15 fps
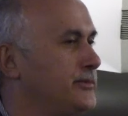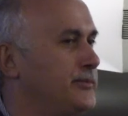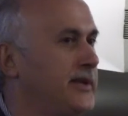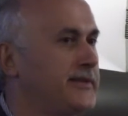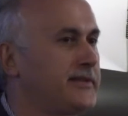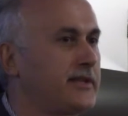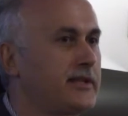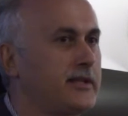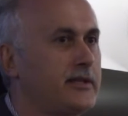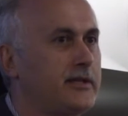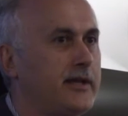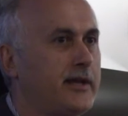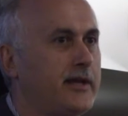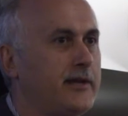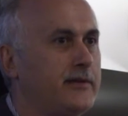
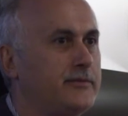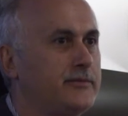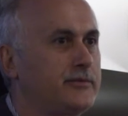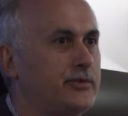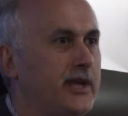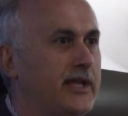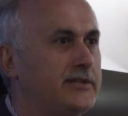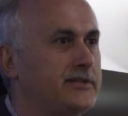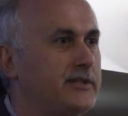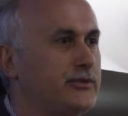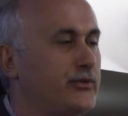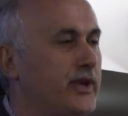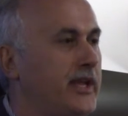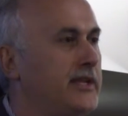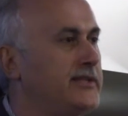Basically, transit
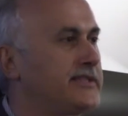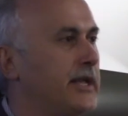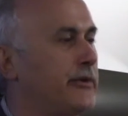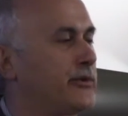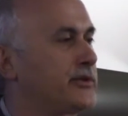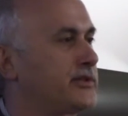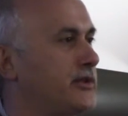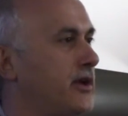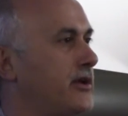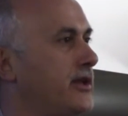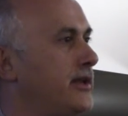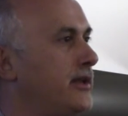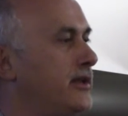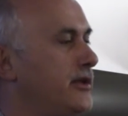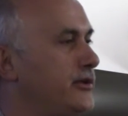trains that were stuck
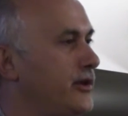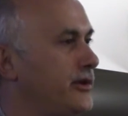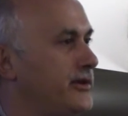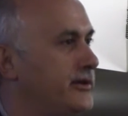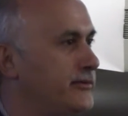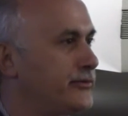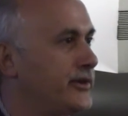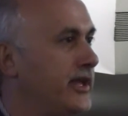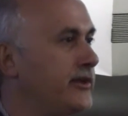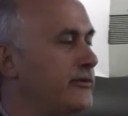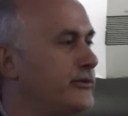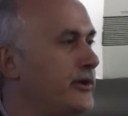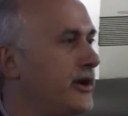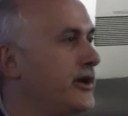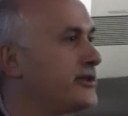in
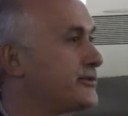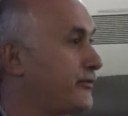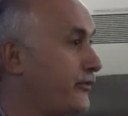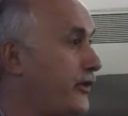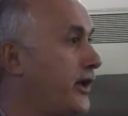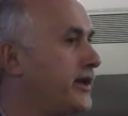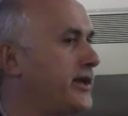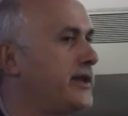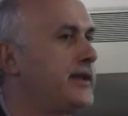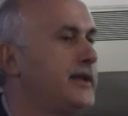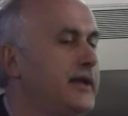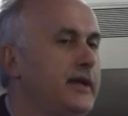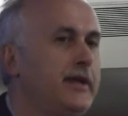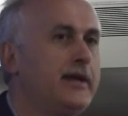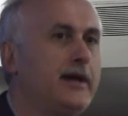rail yards
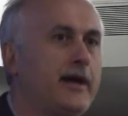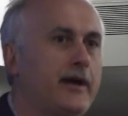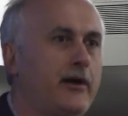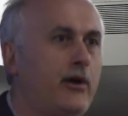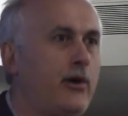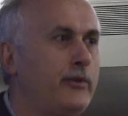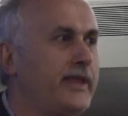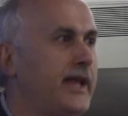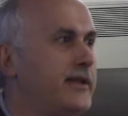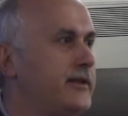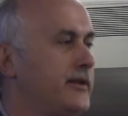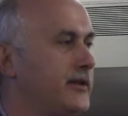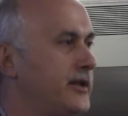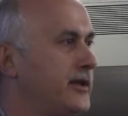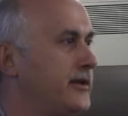flooded. All
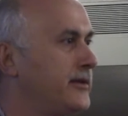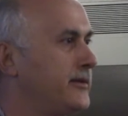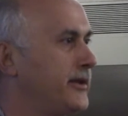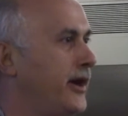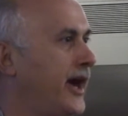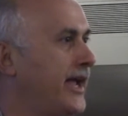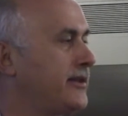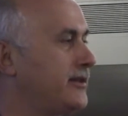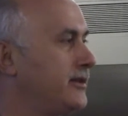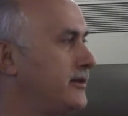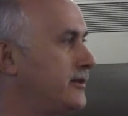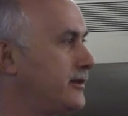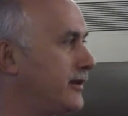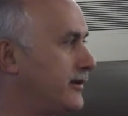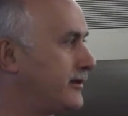that
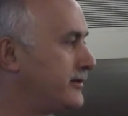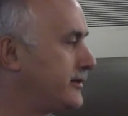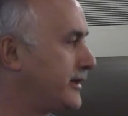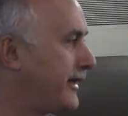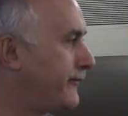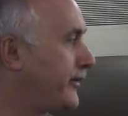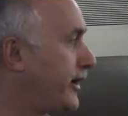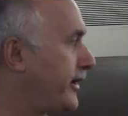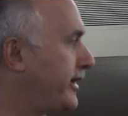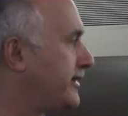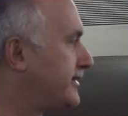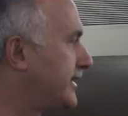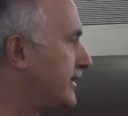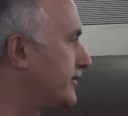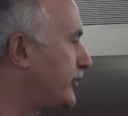heightened the
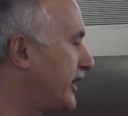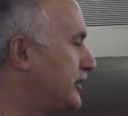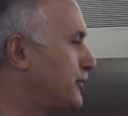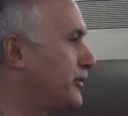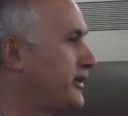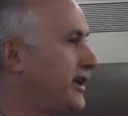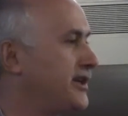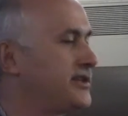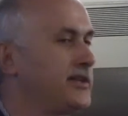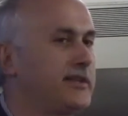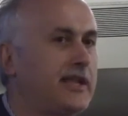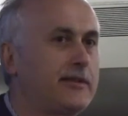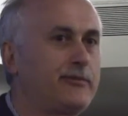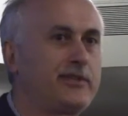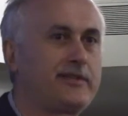awareness that transportation
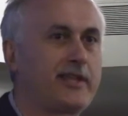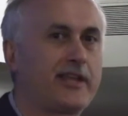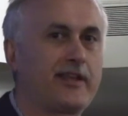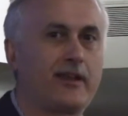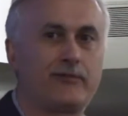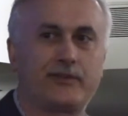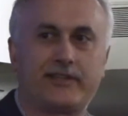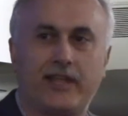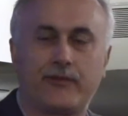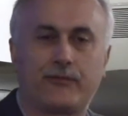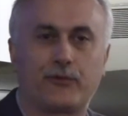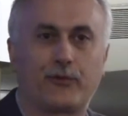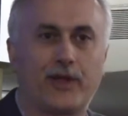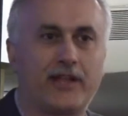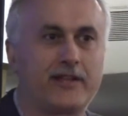that we take every day
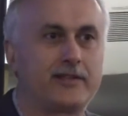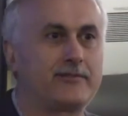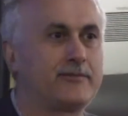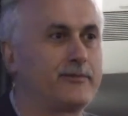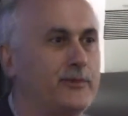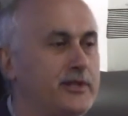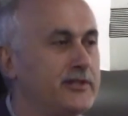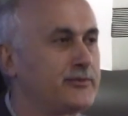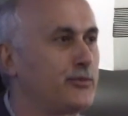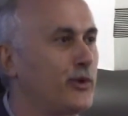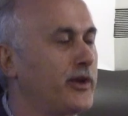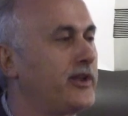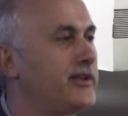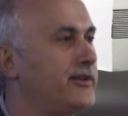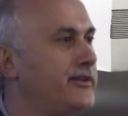for granted, when it's
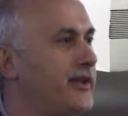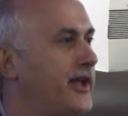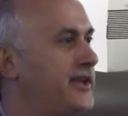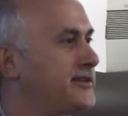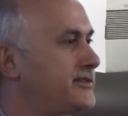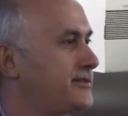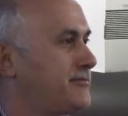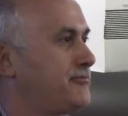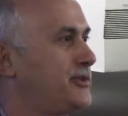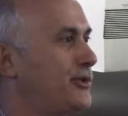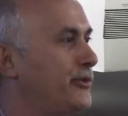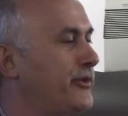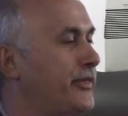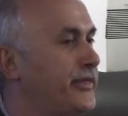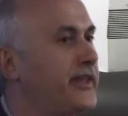working nice, we
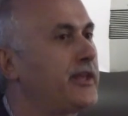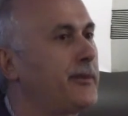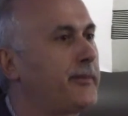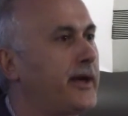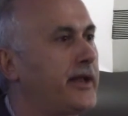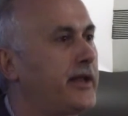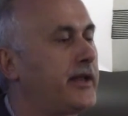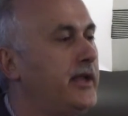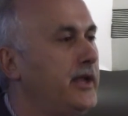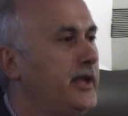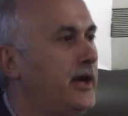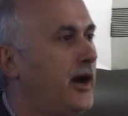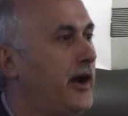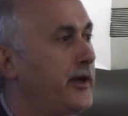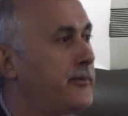don't even think about it,
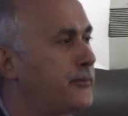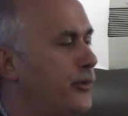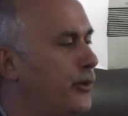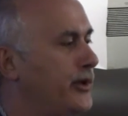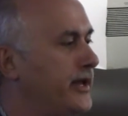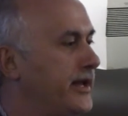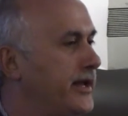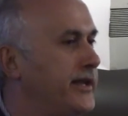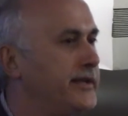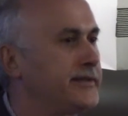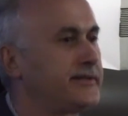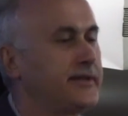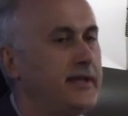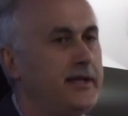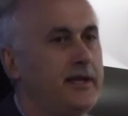how important it
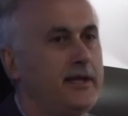is.